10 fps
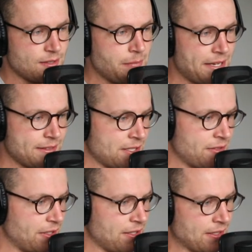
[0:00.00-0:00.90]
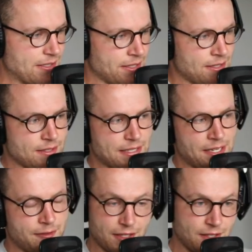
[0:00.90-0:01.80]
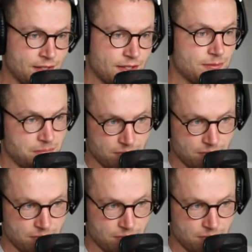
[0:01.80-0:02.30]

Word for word: and Matt Does Fitness is a fitness